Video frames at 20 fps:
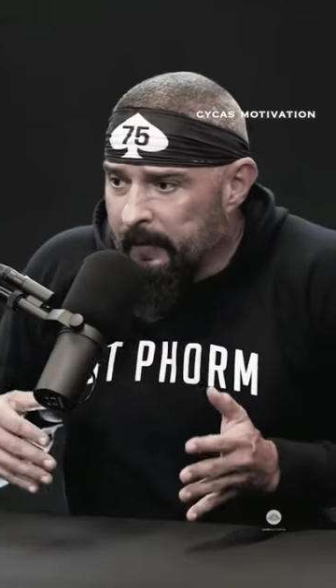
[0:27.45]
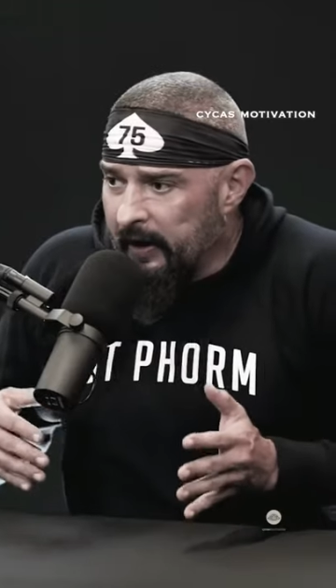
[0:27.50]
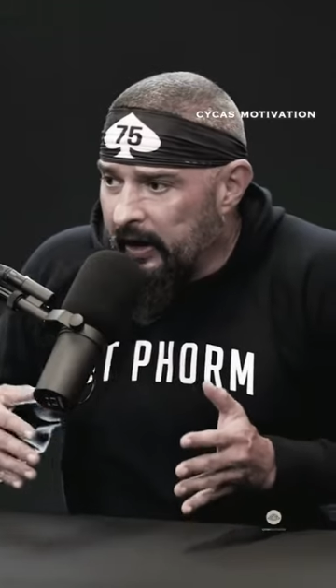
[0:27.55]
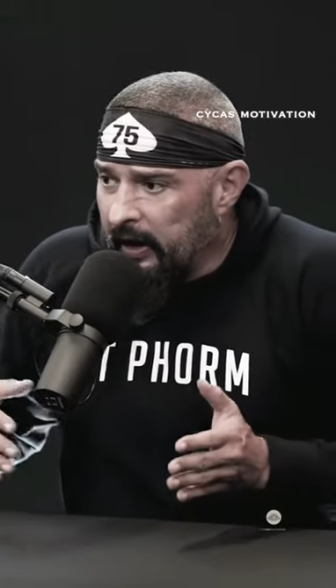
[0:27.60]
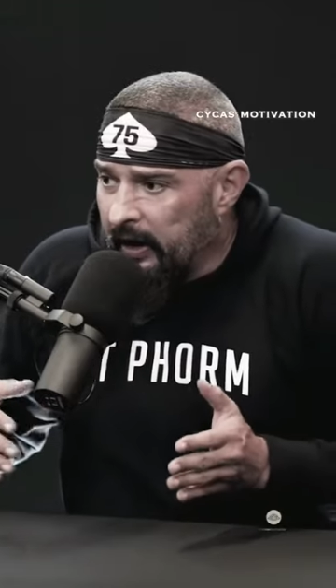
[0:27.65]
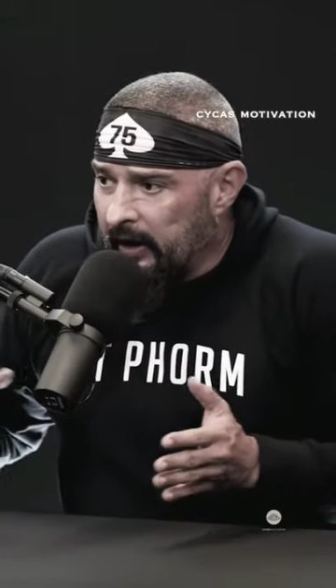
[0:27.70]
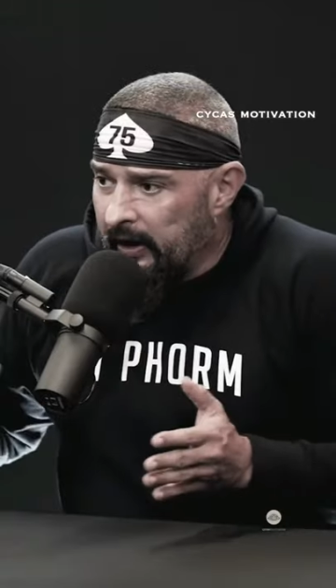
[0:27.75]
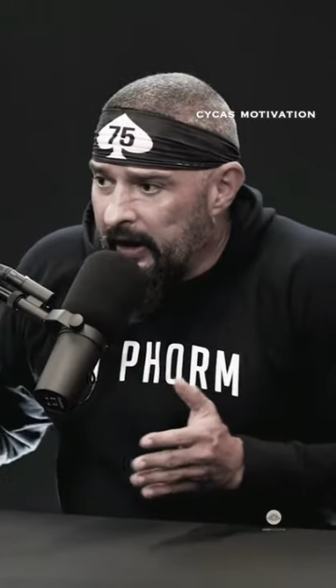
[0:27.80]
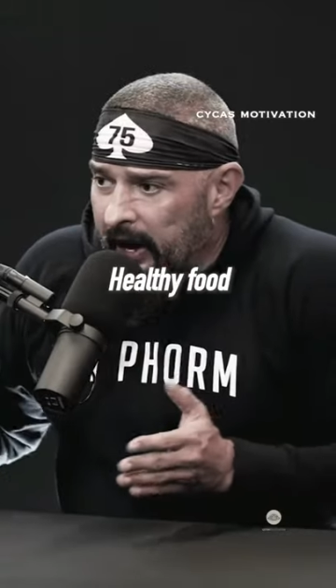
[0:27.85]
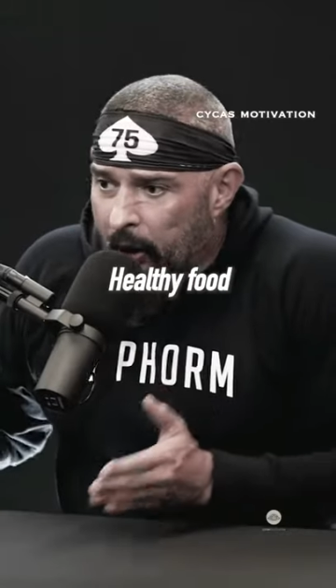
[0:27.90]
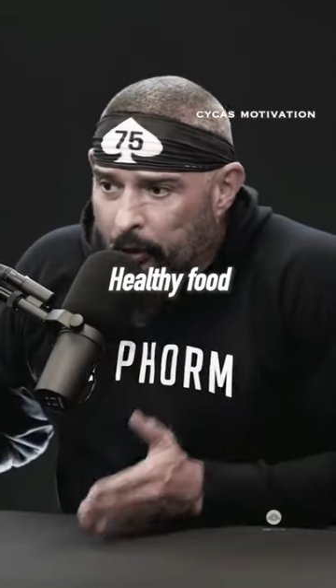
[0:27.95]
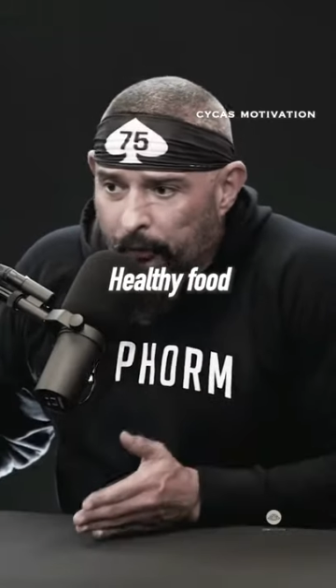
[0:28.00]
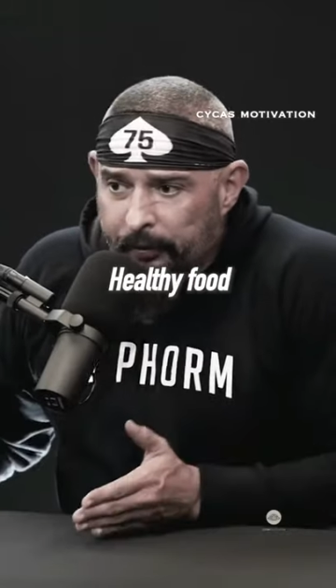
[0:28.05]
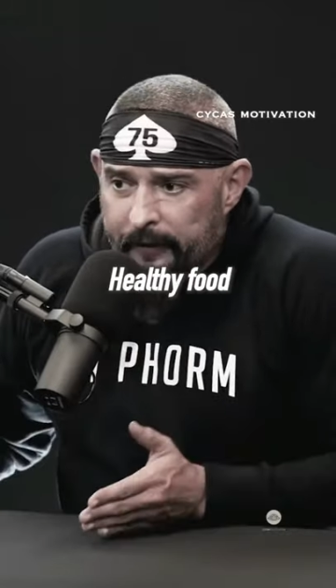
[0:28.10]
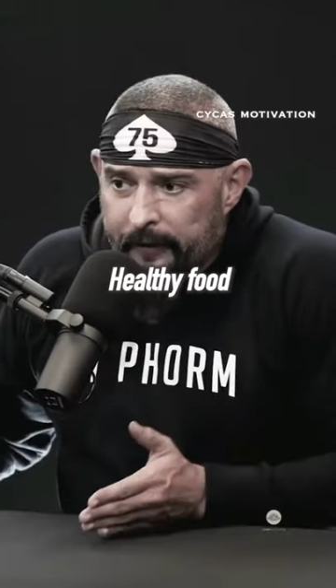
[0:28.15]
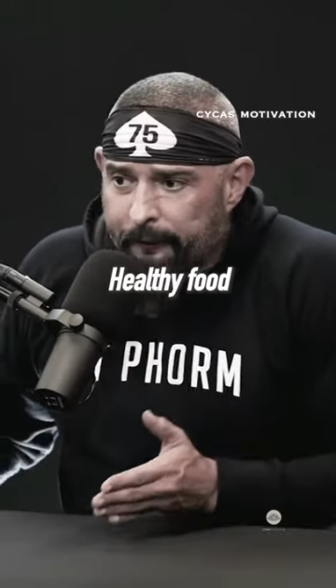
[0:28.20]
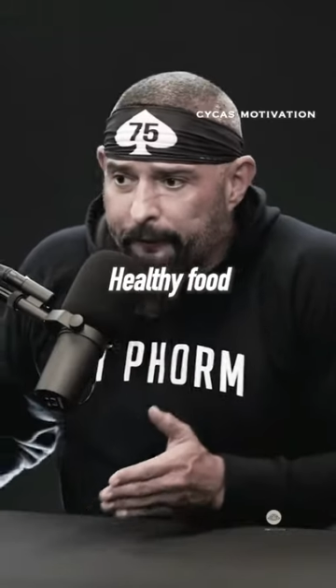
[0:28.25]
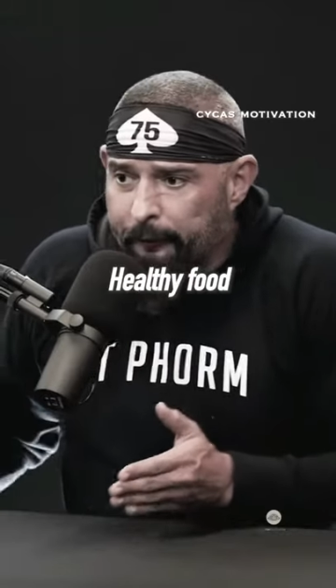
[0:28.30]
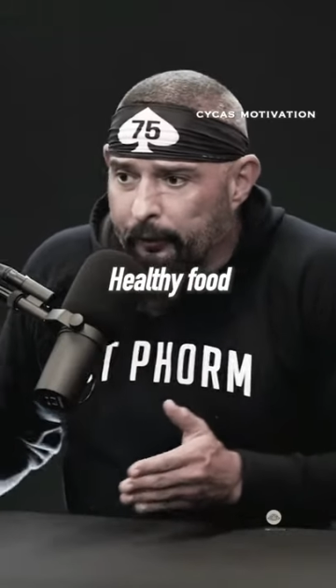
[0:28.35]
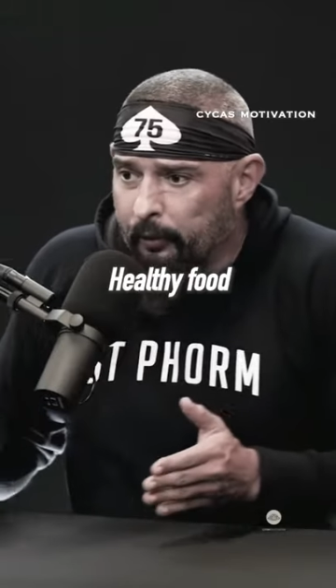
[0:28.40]
uh,
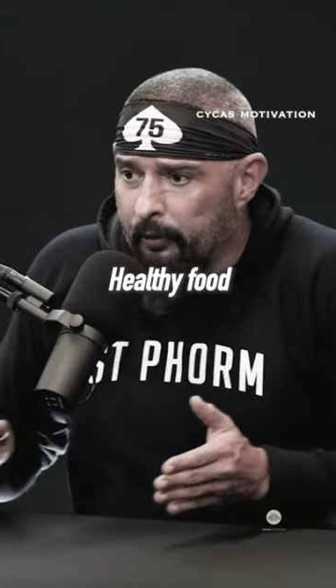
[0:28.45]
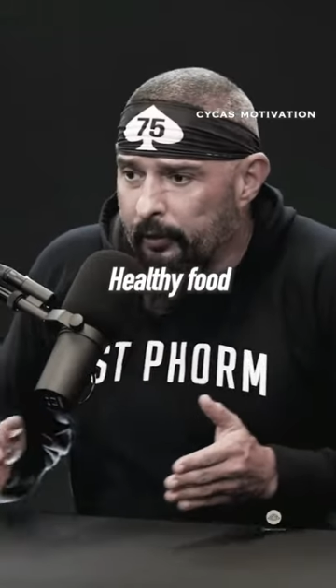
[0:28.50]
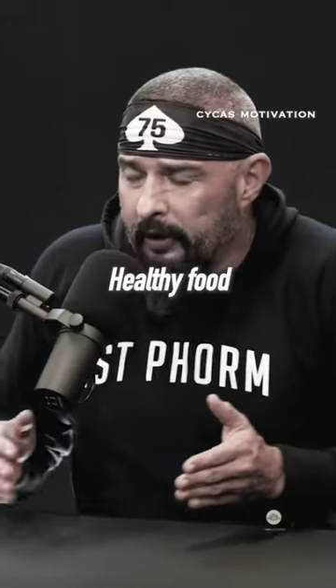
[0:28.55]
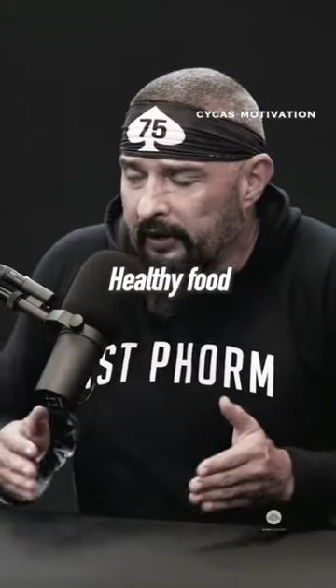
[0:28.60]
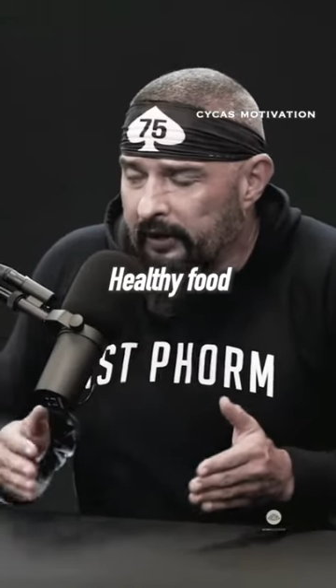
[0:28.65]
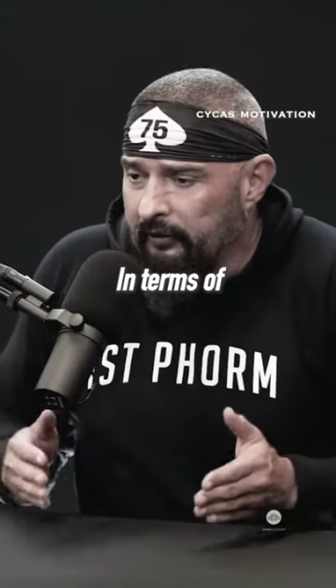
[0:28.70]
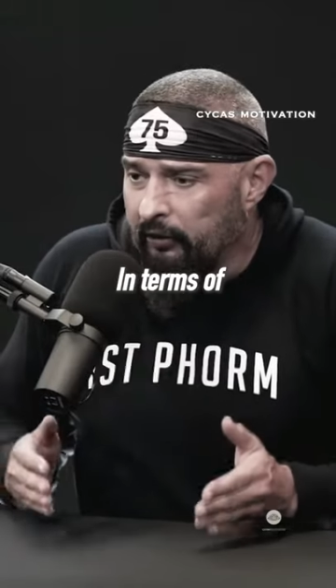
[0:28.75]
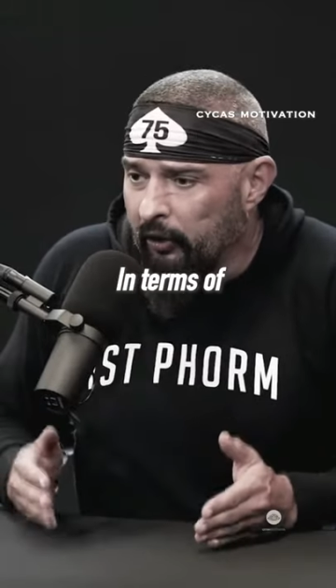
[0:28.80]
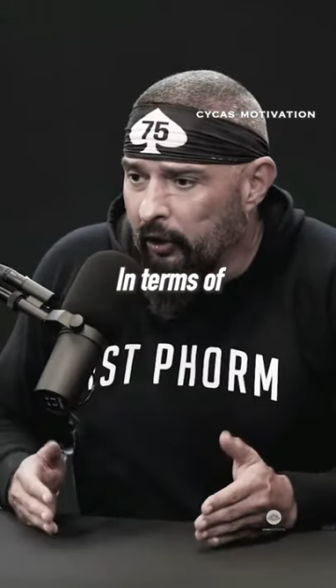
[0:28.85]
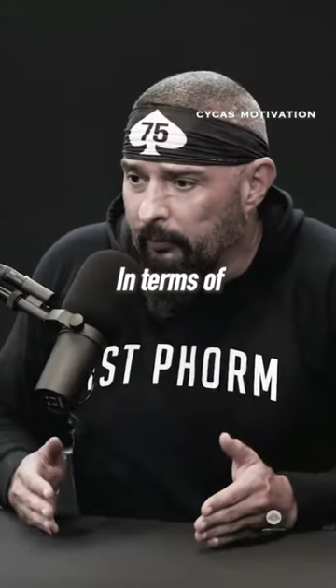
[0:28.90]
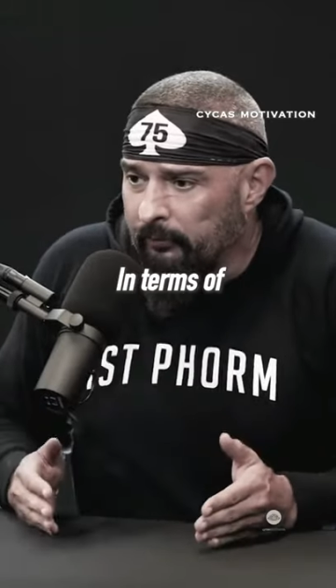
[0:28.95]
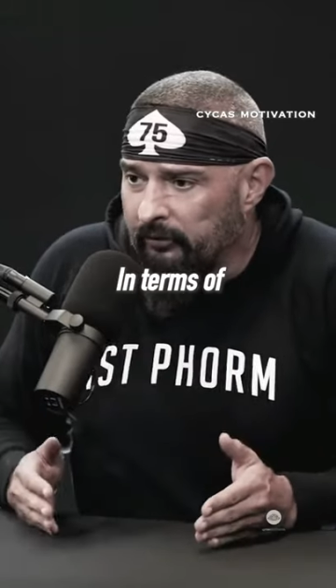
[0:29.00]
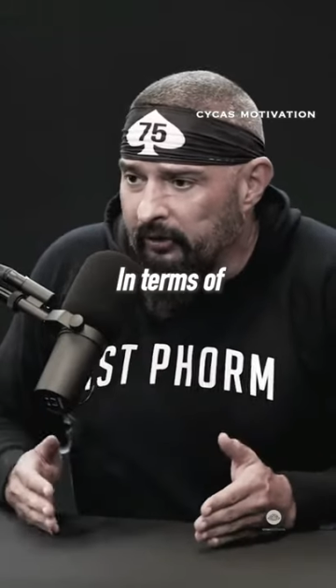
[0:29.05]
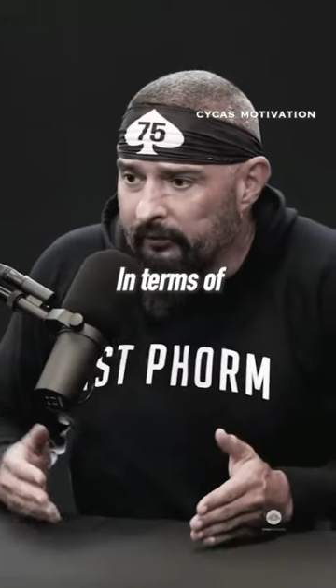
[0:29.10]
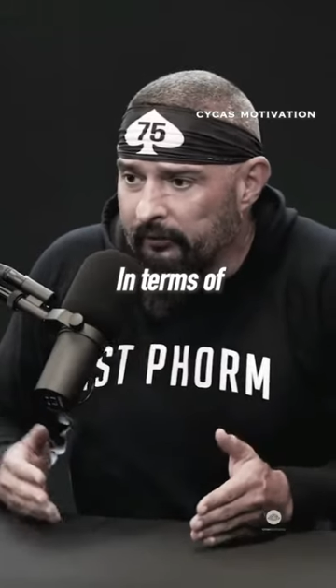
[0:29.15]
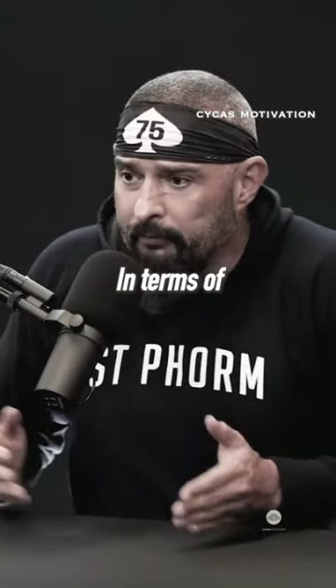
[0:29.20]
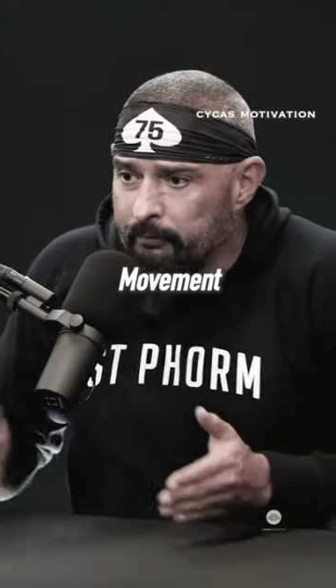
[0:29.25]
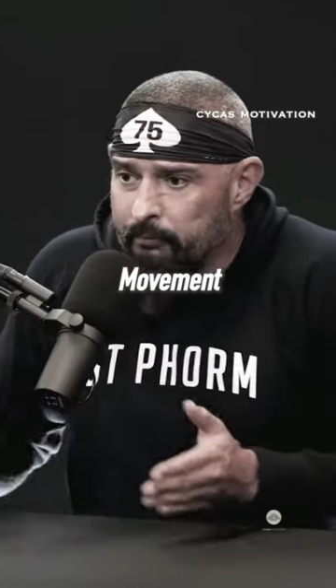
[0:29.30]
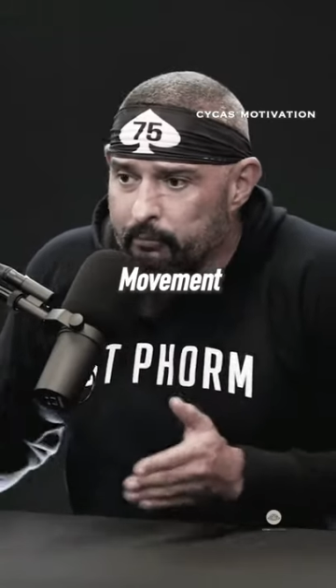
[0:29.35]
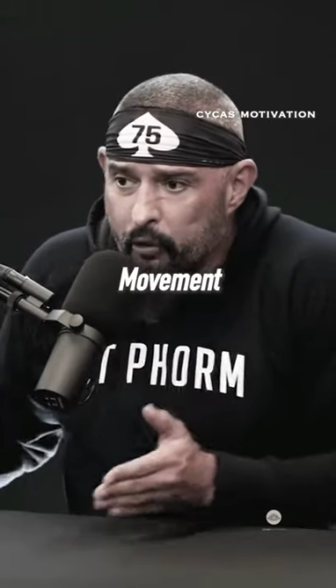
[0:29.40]
healthy food, in terms
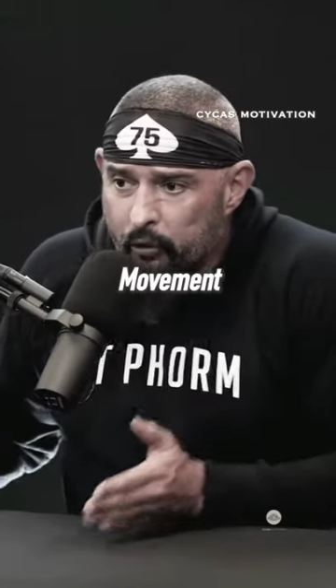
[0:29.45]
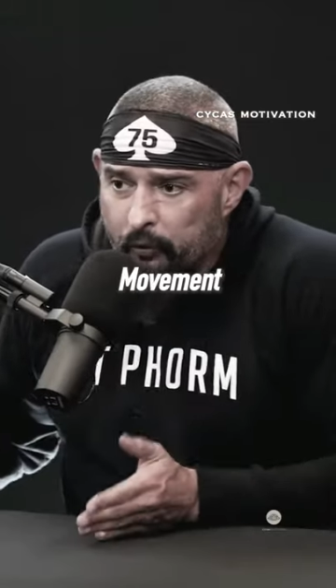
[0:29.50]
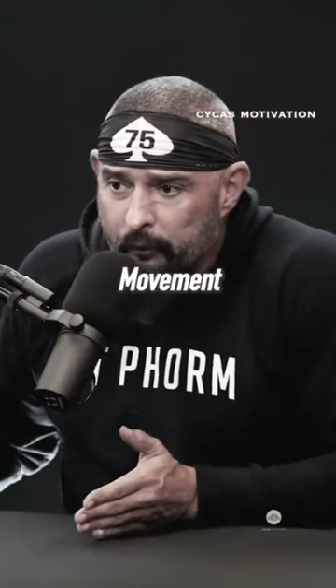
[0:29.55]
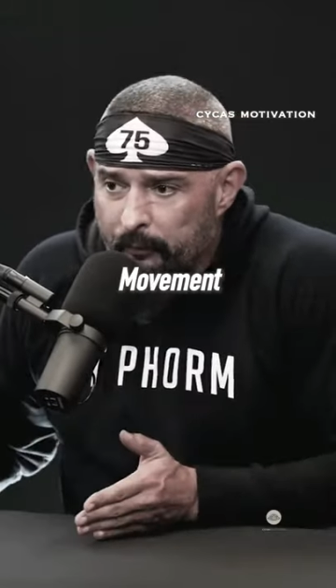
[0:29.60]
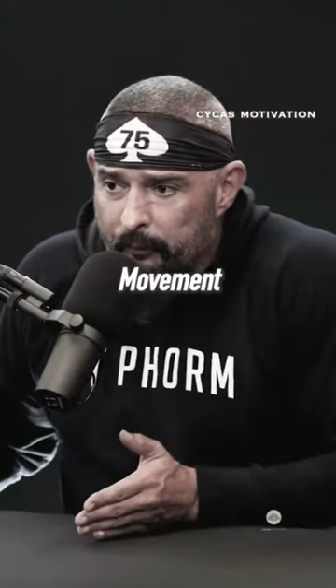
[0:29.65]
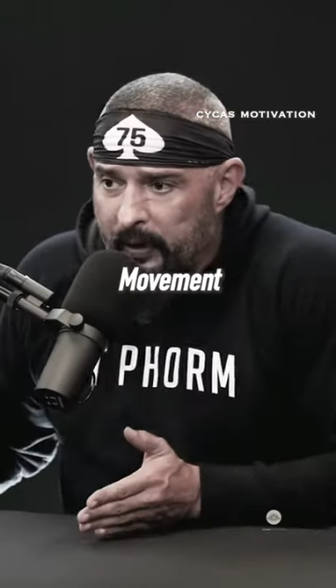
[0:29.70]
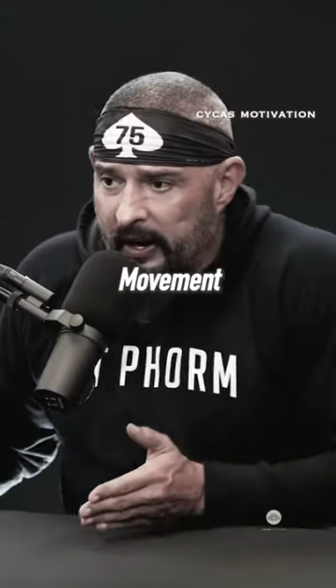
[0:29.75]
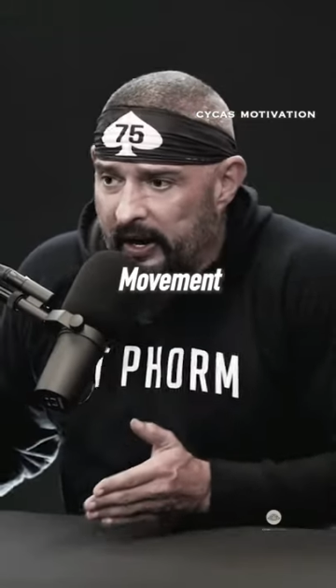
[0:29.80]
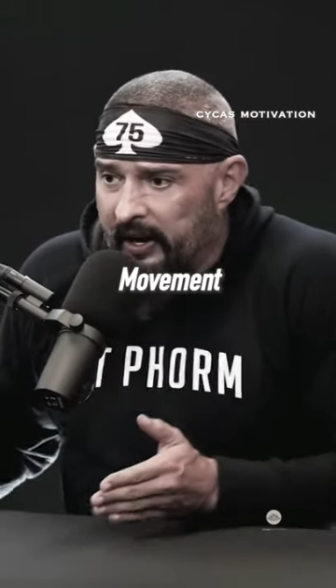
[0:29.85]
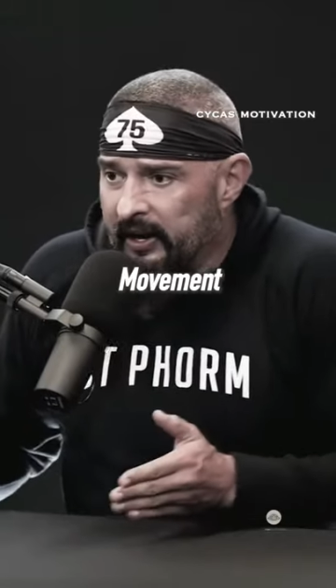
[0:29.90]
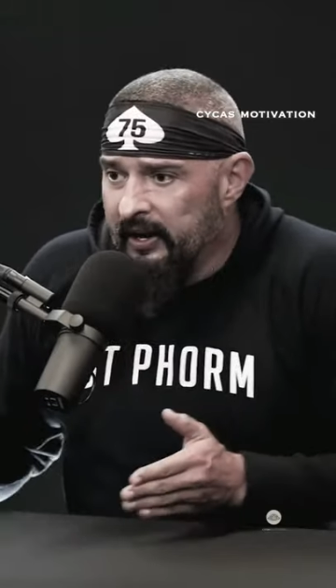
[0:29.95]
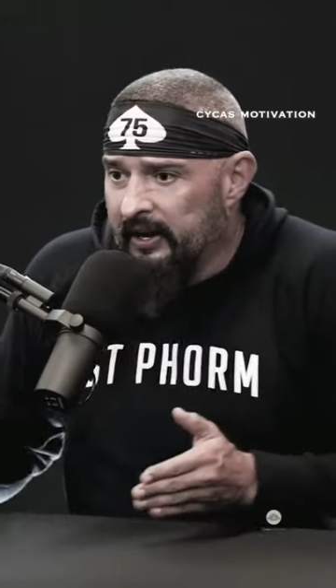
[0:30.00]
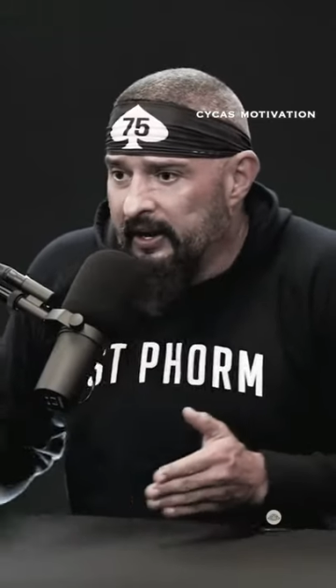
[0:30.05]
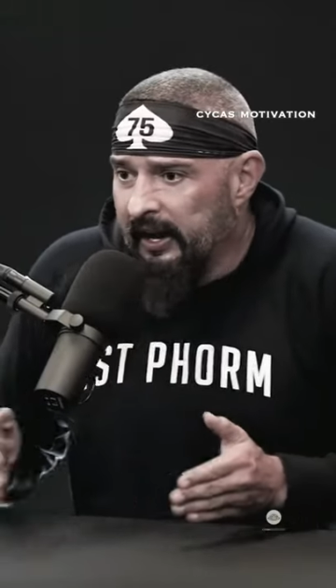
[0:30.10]
of movement,